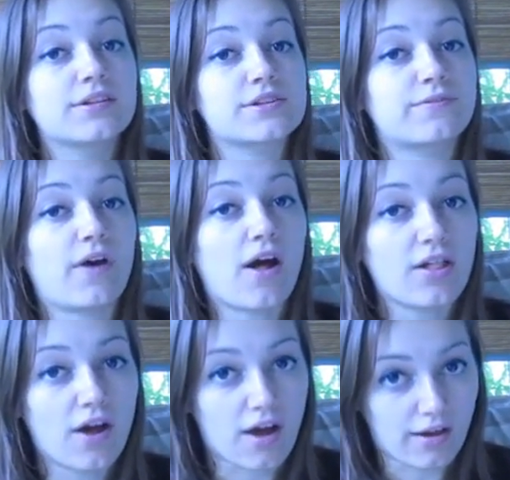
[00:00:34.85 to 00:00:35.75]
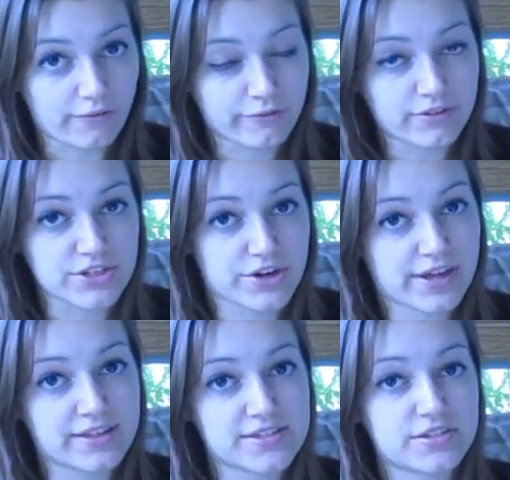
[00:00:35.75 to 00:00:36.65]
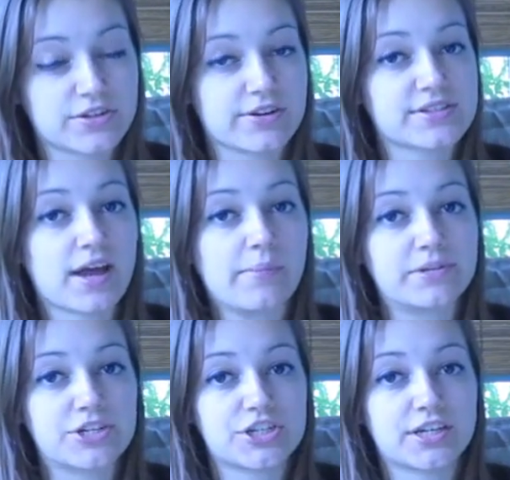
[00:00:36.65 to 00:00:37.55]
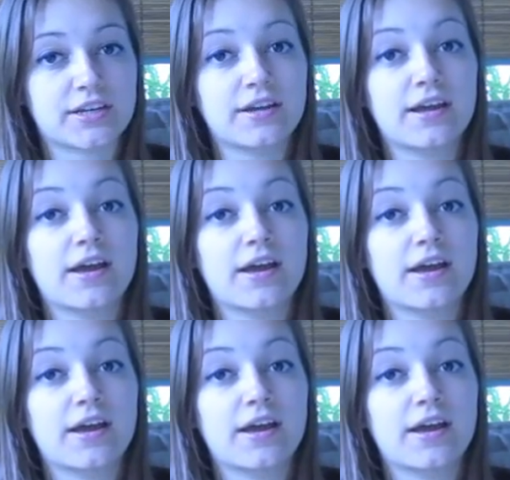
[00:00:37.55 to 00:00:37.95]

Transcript: to fall off during this endurance competition